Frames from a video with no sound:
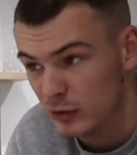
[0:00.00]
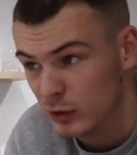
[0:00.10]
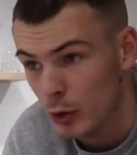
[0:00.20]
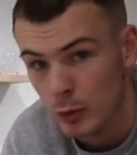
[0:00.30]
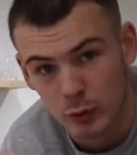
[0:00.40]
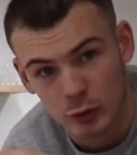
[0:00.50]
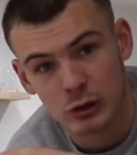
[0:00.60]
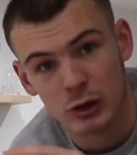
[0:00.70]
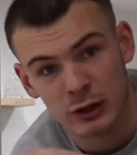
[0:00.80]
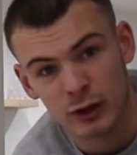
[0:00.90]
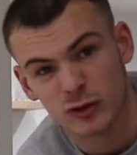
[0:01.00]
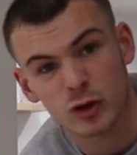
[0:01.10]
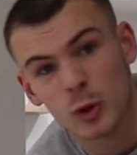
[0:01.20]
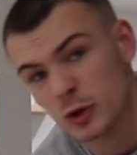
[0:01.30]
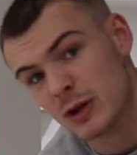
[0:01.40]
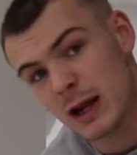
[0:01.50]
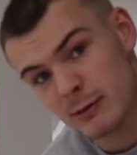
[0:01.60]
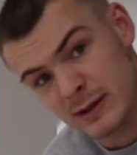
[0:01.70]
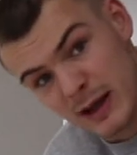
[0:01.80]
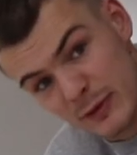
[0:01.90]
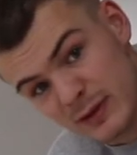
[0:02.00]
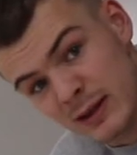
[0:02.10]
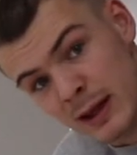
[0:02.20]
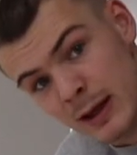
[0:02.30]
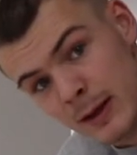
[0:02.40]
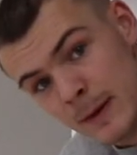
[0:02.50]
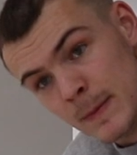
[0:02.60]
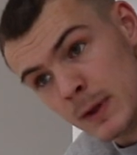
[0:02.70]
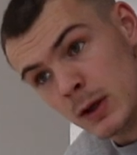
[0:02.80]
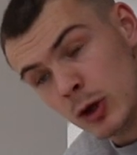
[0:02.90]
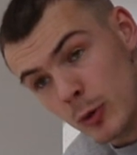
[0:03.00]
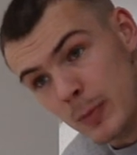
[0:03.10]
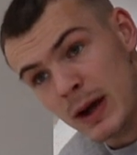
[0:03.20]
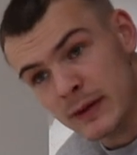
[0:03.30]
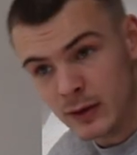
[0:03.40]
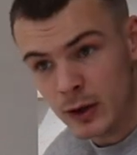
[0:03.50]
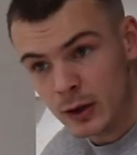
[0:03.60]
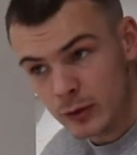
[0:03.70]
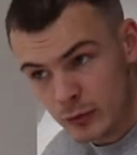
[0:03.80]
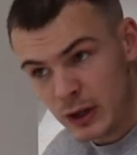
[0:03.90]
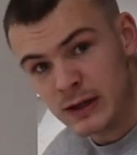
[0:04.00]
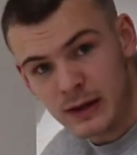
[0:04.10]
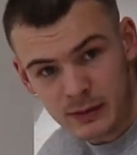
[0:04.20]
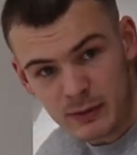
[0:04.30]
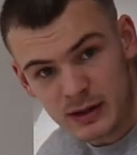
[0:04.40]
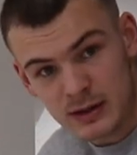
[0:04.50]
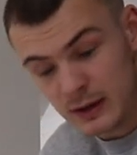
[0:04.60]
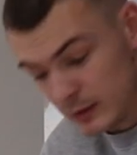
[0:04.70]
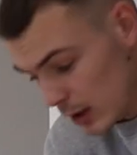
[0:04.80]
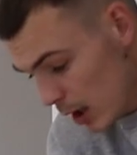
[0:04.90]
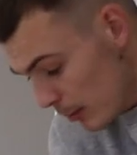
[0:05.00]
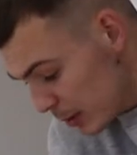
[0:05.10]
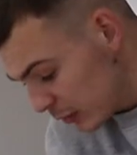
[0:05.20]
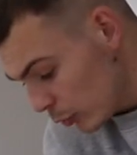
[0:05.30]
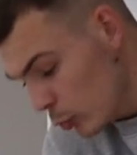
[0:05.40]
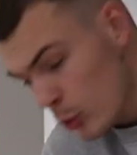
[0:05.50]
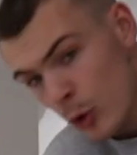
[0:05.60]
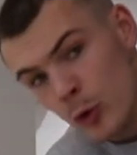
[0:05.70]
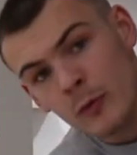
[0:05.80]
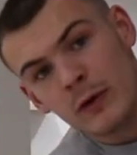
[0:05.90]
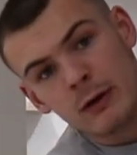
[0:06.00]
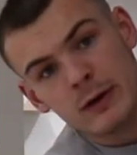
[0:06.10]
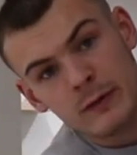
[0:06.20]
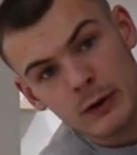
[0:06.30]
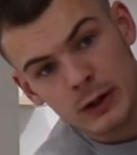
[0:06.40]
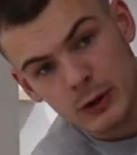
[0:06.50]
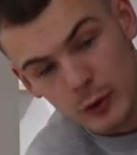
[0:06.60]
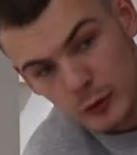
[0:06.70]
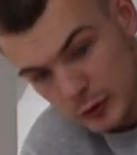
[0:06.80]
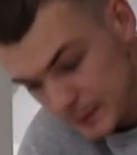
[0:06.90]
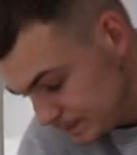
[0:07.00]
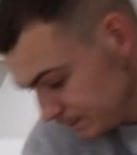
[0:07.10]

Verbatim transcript: So it's like like two hundred calorie deficit compared to training days and rest days. But it's all, all very, very good.